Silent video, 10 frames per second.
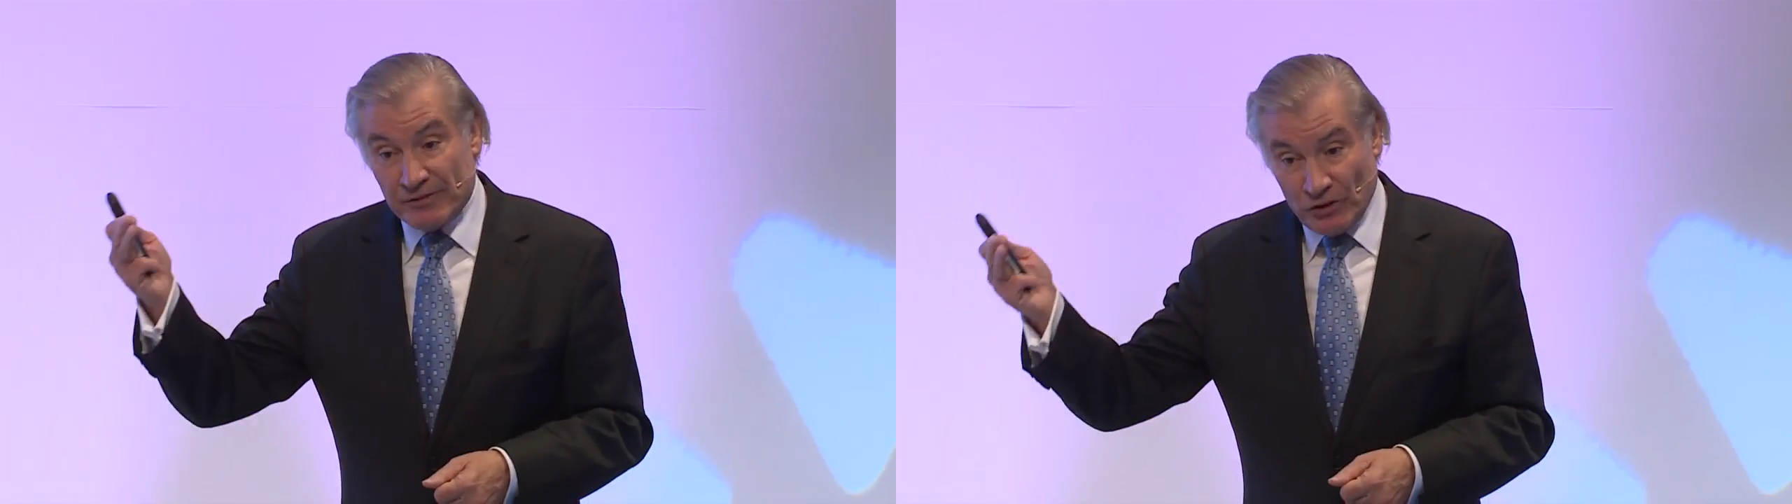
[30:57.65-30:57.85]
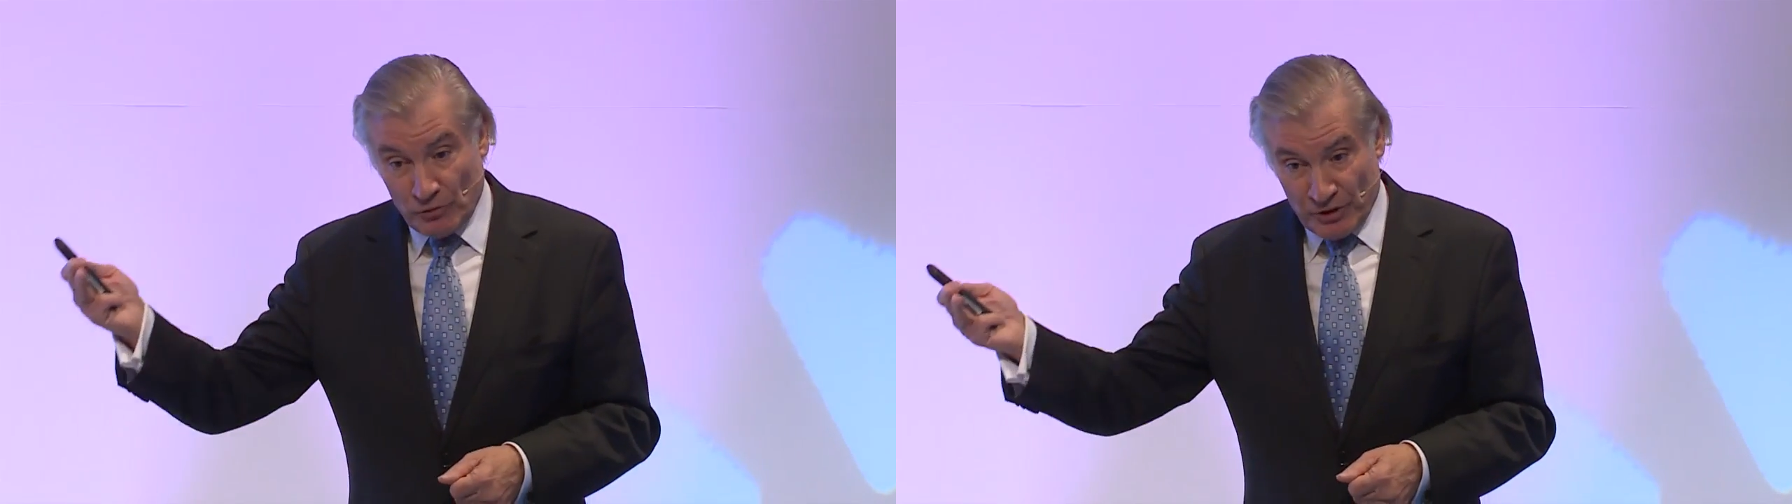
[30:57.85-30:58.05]

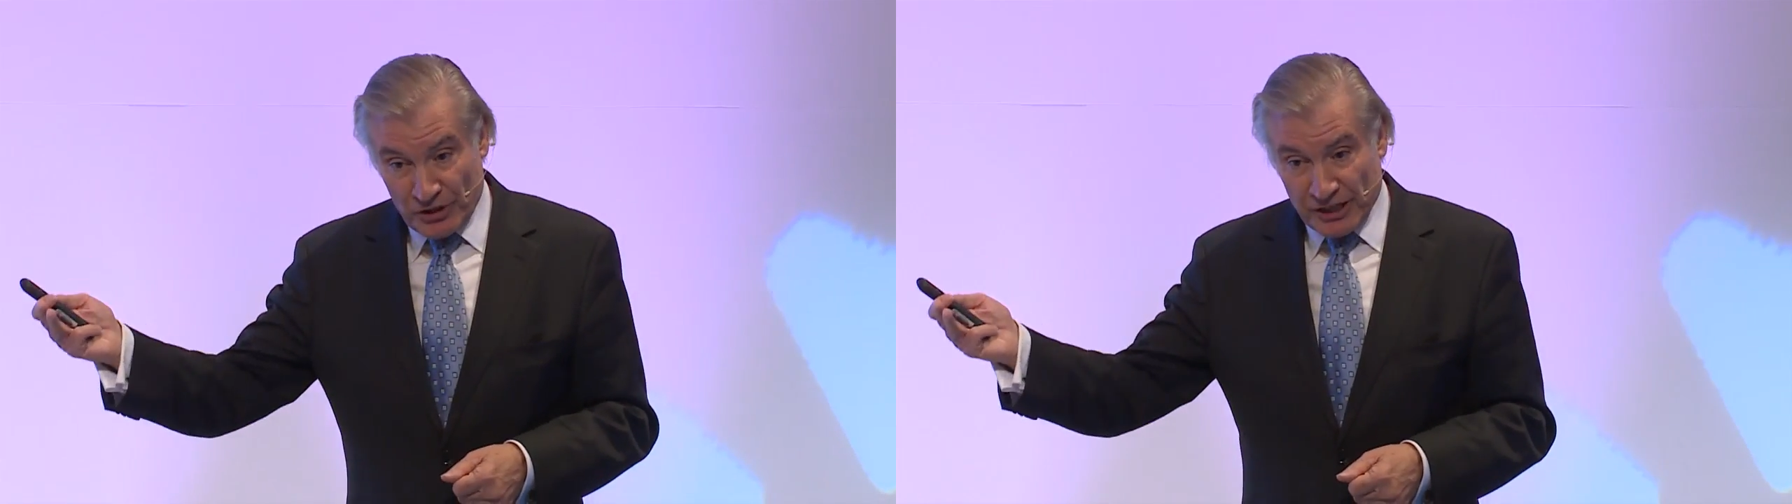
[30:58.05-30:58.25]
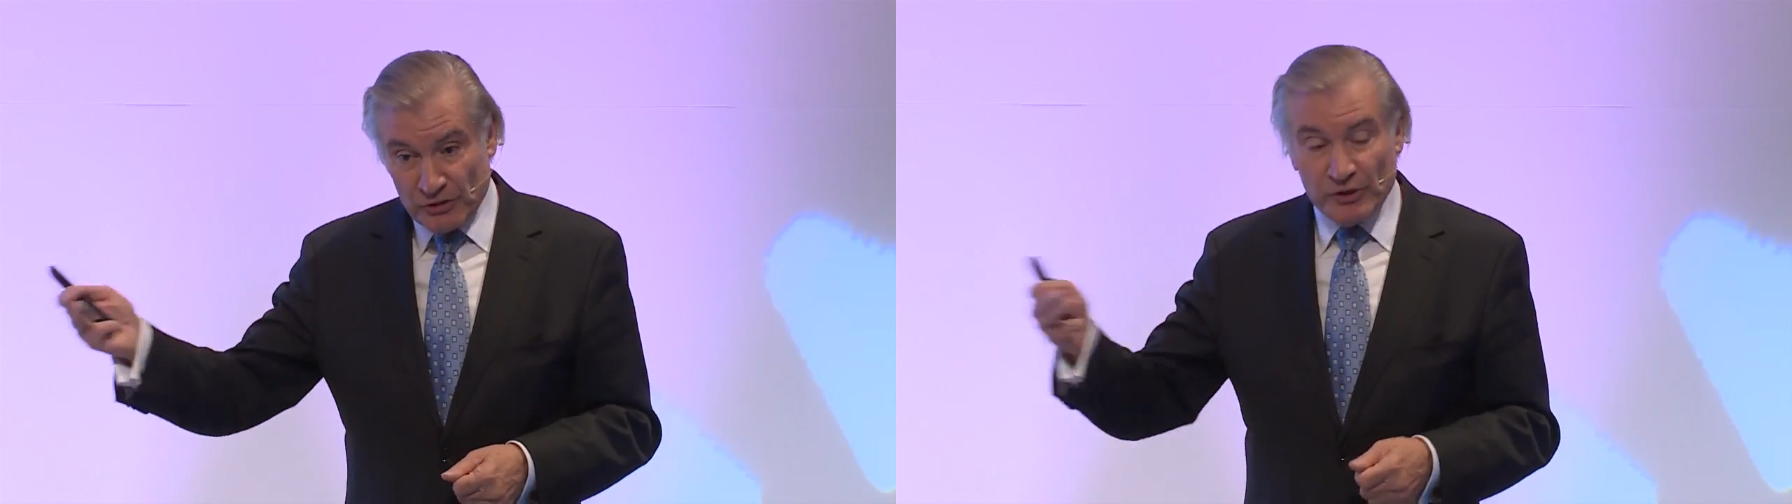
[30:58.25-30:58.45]
flow
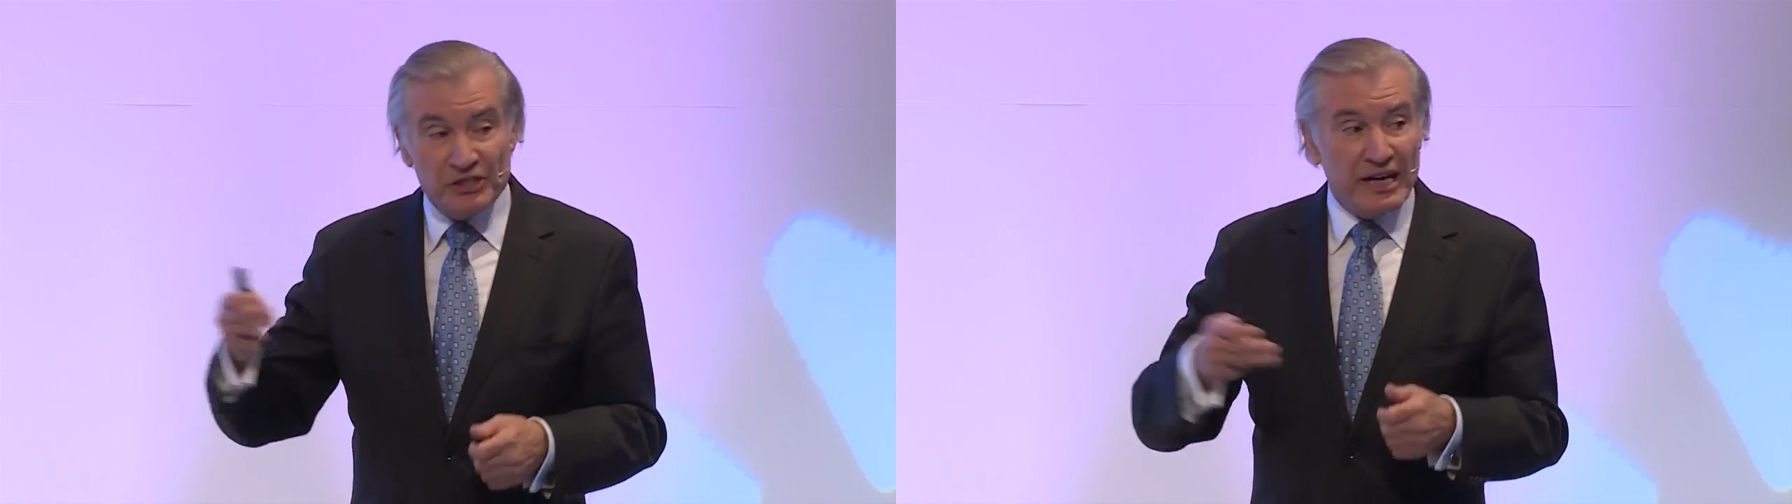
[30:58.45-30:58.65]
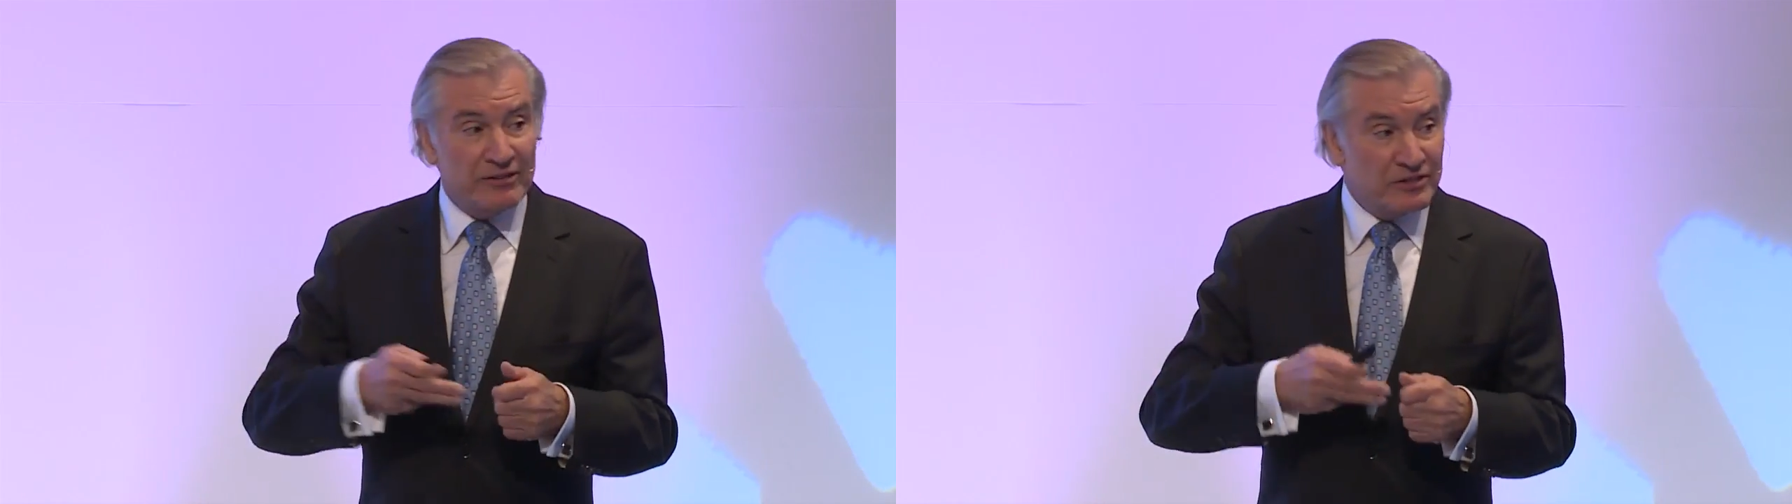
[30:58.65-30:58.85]
projection. We
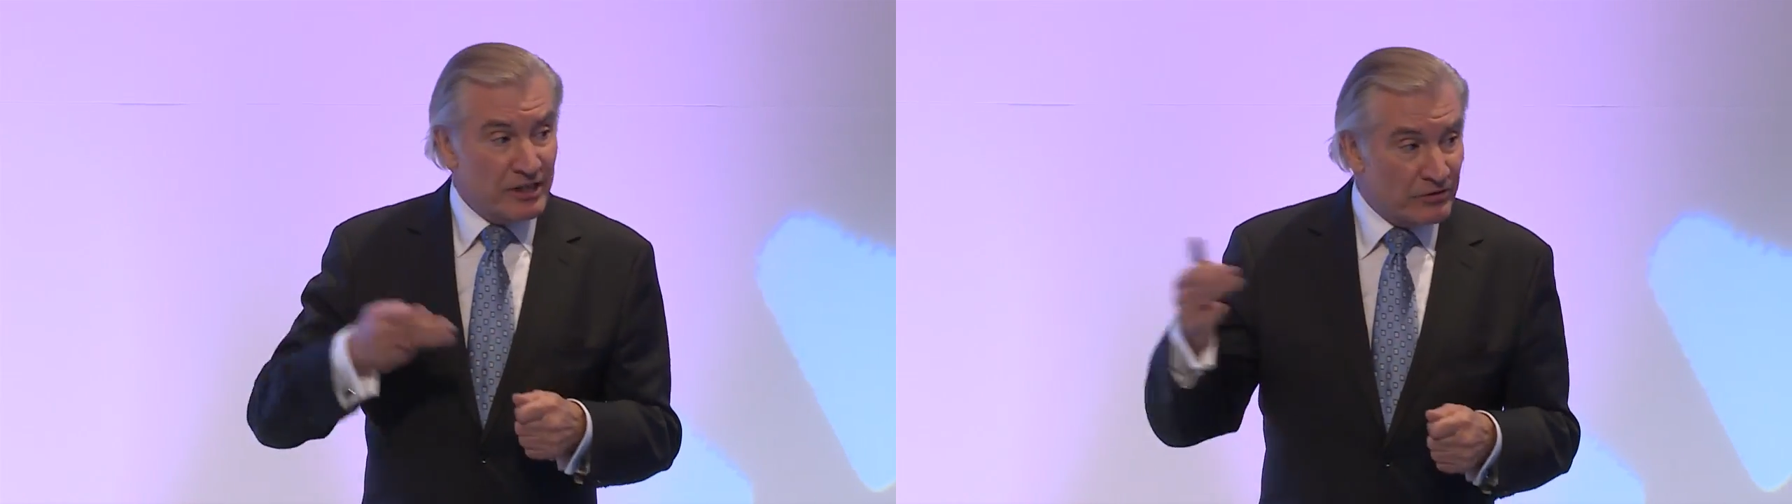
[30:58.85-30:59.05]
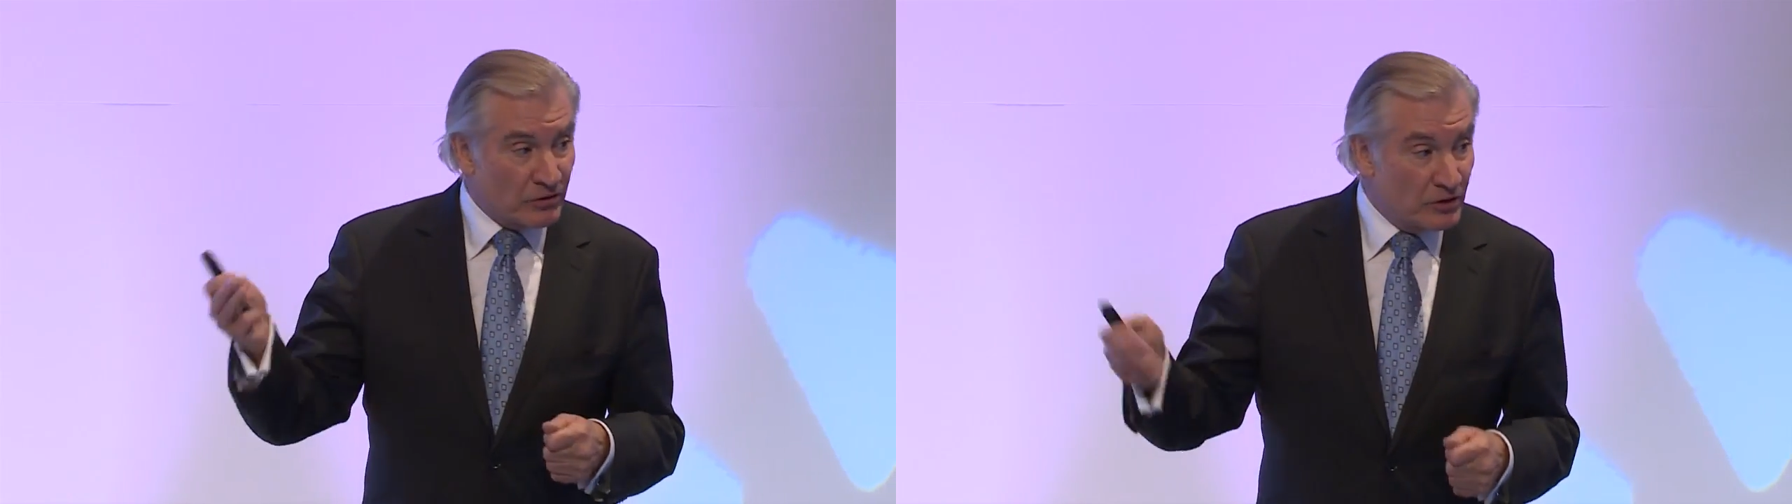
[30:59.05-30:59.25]
should have
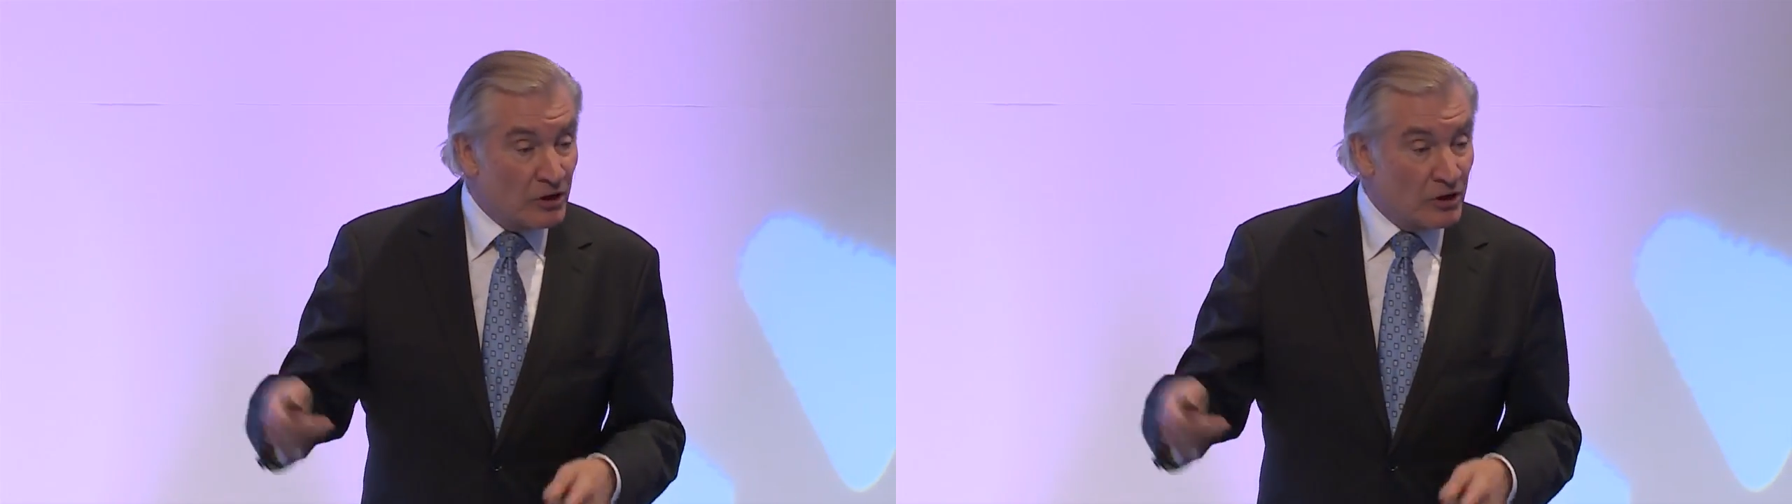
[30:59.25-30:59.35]
several,